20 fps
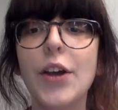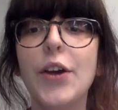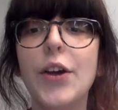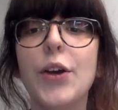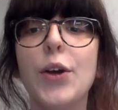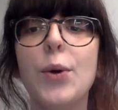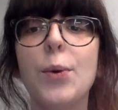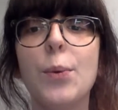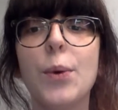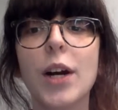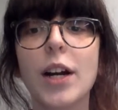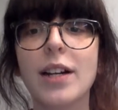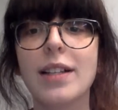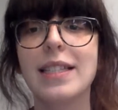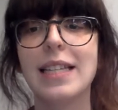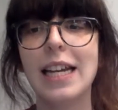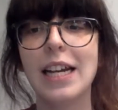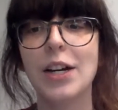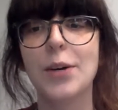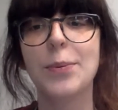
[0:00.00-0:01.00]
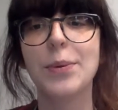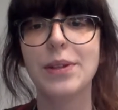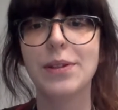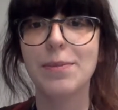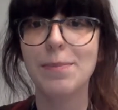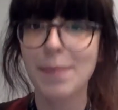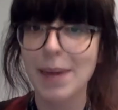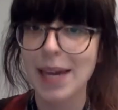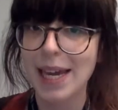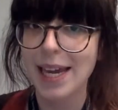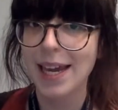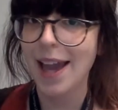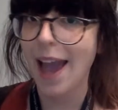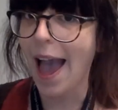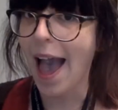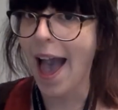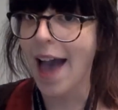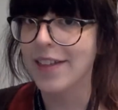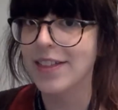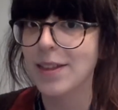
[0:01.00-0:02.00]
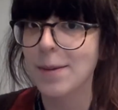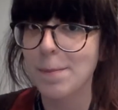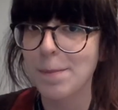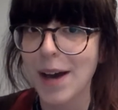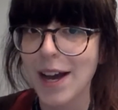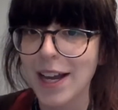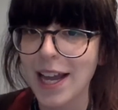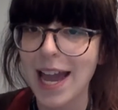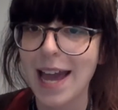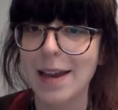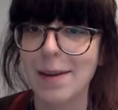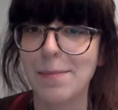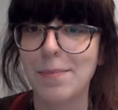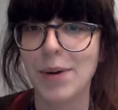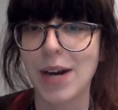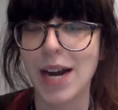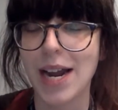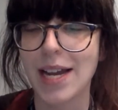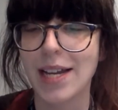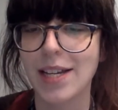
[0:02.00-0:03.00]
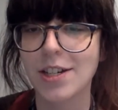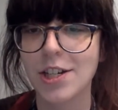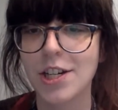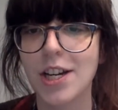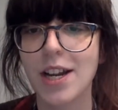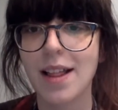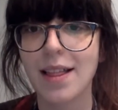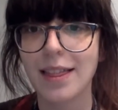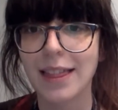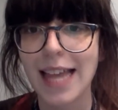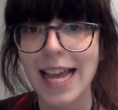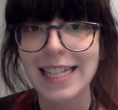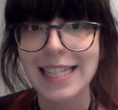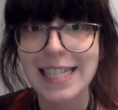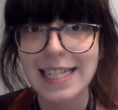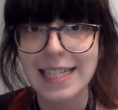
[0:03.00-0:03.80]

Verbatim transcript: who works here with me at the Buckhead Branch. Let's